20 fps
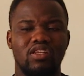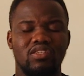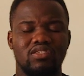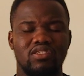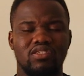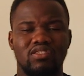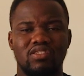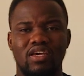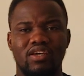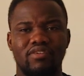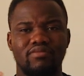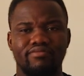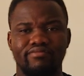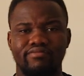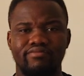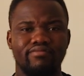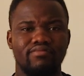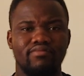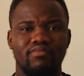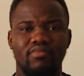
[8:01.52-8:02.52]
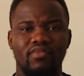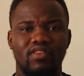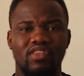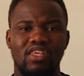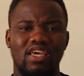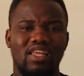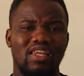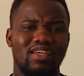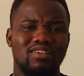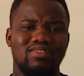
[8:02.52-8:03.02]
it in. And
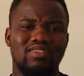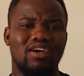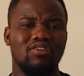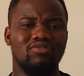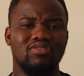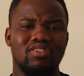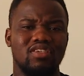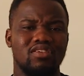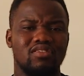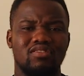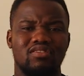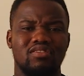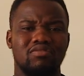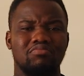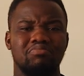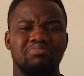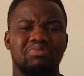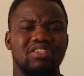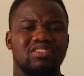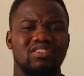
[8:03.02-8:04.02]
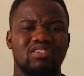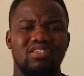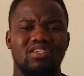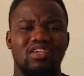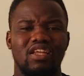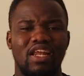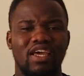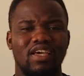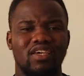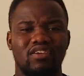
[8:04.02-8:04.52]
yeah, that's how I say is the
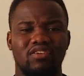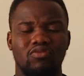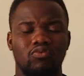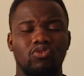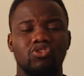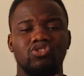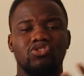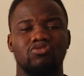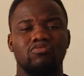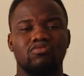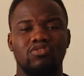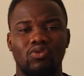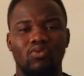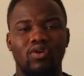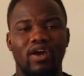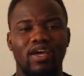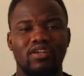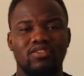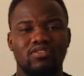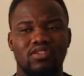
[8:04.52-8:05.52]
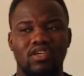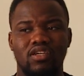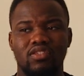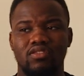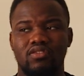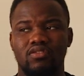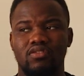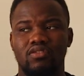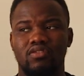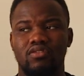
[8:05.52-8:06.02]
basic like what you require to
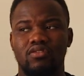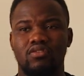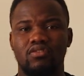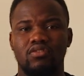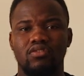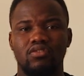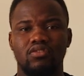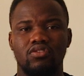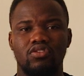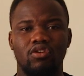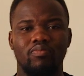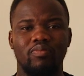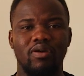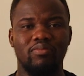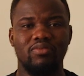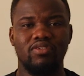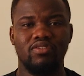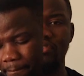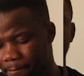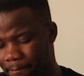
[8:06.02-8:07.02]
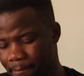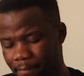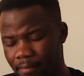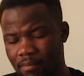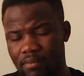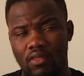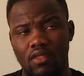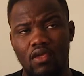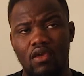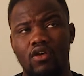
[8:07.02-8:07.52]
get your permit.
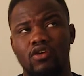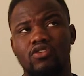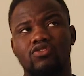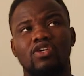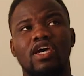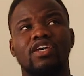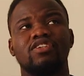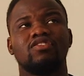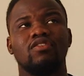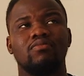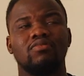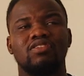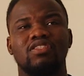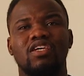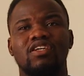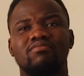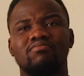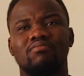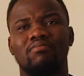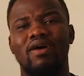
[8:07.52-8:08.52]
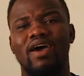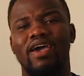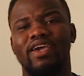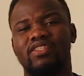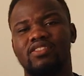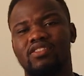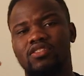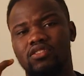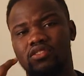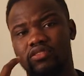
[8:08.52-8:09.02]
So I submitted
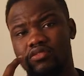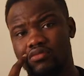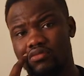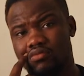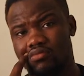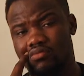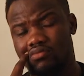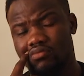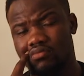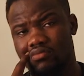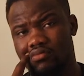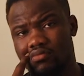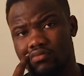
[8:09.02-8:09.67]
mine